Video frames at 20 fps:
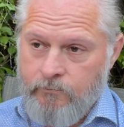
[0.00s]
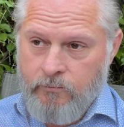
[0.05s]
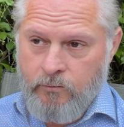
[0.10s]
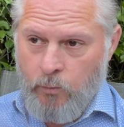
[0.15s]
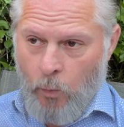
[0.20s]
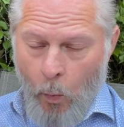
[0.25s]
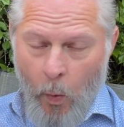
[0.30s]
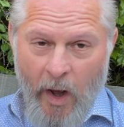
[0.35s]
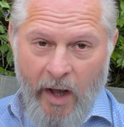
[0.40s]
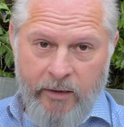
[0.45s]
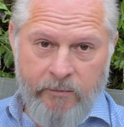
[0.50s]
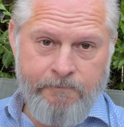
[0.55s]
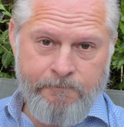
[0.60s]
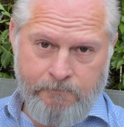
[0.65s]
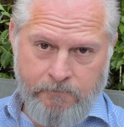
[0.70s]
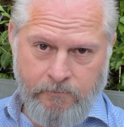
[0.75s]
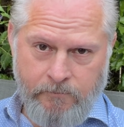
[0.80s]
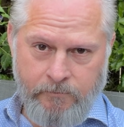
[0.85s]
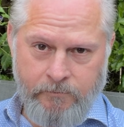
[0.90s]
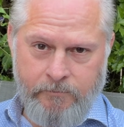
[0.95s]
One,
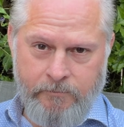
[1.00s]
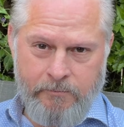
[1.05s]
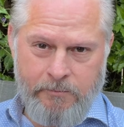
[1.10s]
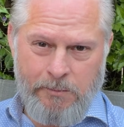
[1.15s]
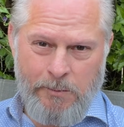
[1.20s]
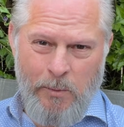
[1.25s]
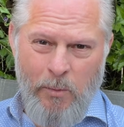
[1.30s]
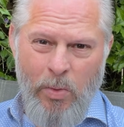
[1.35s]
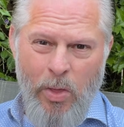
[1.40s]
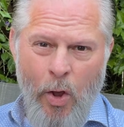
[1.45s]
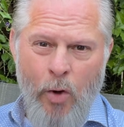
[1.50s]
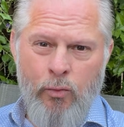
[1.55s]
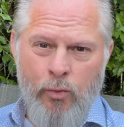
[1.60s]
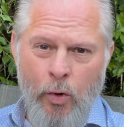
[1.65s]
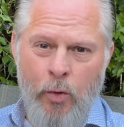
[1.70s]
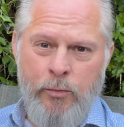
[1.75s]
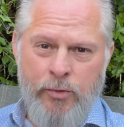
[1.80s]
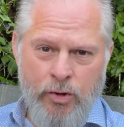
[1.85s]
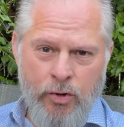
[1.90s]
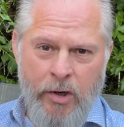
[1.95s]

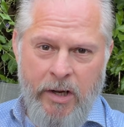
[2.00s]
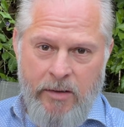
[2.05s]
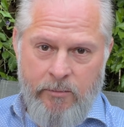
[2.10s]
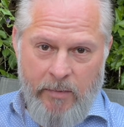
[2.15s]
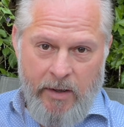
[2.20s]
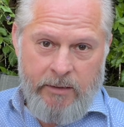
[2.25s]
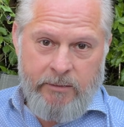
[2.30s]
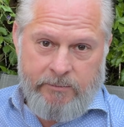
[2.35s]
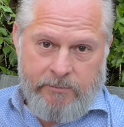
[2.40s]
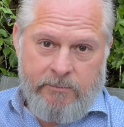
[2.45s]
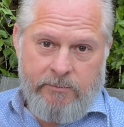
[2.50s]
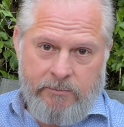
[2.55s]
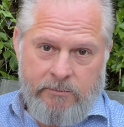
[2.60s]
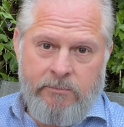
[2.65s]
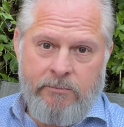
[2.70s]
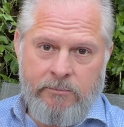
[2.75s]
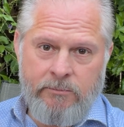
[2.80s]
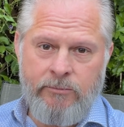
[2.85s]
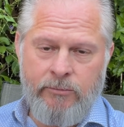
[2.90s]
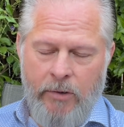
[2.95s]
room treatment,
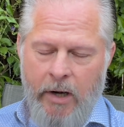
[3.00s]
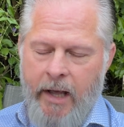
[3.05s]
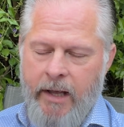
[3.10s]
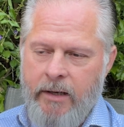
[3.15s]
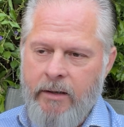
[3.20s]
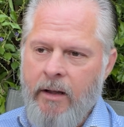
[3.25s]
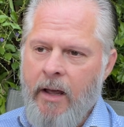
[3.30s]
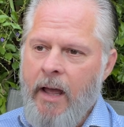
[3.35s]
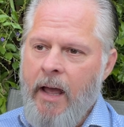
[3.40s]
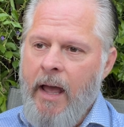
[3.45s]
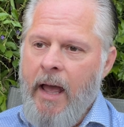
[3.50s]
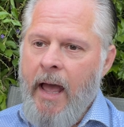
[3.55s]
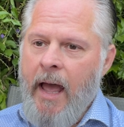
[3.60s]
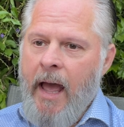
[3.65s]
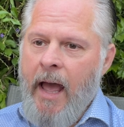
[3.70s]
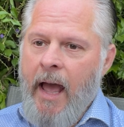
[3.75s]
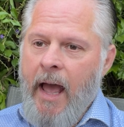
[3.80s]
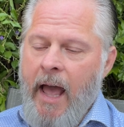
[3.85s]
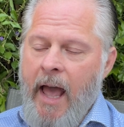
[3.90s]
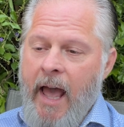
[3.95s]
right?
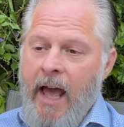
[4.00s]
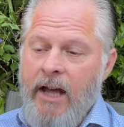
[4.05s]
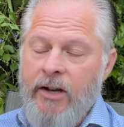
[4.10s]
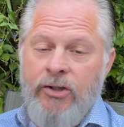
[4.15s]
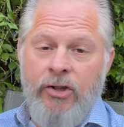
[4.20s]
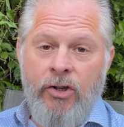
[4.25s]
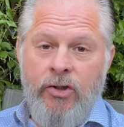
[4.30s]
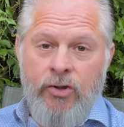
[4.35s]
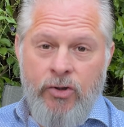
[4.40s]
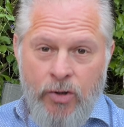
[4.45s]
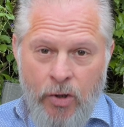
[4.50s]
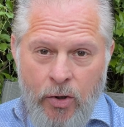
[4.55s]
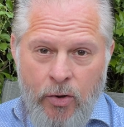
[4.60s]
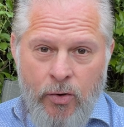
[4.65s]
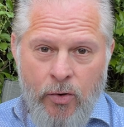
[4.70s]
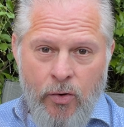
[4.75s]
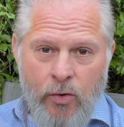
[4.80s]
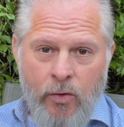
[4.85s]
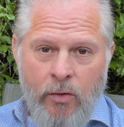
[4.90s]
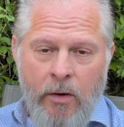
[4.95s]
And
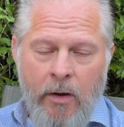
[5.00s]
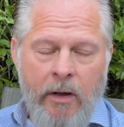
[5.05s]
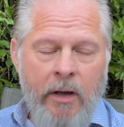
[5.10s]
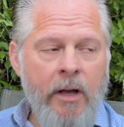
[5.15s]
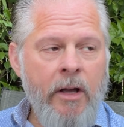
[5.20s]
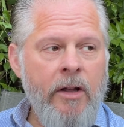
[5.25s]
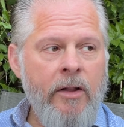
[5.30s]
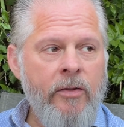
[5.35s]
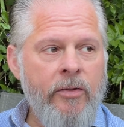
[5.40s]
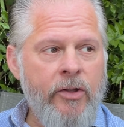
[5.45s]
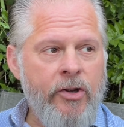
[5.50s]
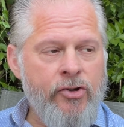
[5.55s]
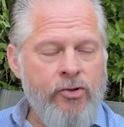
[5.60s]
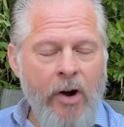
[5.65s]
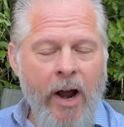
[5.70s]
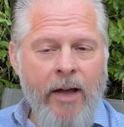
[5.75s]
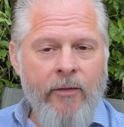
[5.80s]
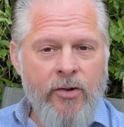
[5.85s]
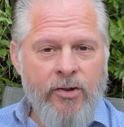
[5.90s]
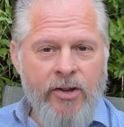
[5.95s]
two, the
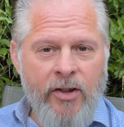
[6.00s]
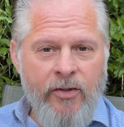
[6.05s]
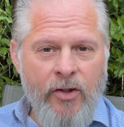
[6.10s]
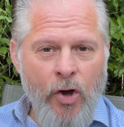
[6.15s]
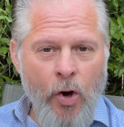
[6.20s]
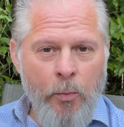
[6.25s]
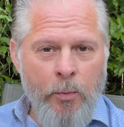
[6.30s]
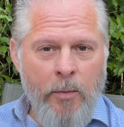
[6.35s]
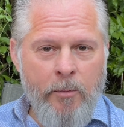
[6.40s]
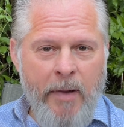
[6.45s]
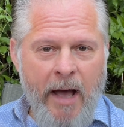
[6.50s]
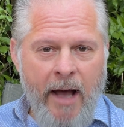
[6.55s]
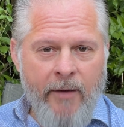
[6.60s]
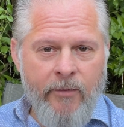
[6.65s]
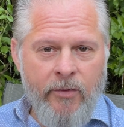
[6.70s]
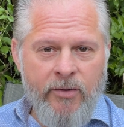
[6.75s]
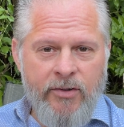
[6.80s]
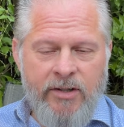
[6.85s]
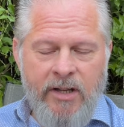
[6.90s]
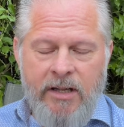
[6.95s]
drivers in the open
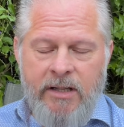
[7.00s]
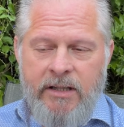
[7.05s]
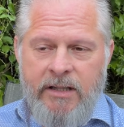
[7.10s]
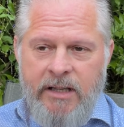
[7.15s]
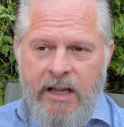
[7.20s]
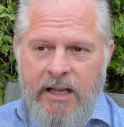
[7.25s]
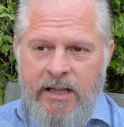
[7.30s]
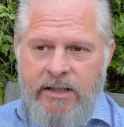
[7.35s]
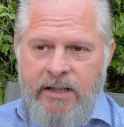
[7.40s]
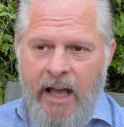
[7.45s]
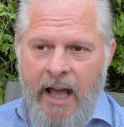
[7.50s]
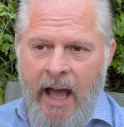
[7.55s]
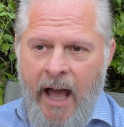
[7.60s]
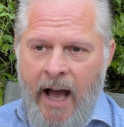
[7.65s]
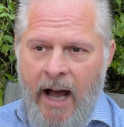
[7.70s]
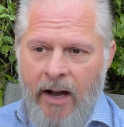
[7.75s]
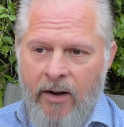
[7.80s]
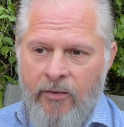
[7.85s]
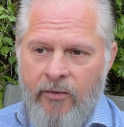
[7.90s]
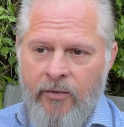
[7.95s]
baffles need to
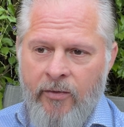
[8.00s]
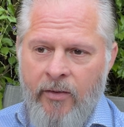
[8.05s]
have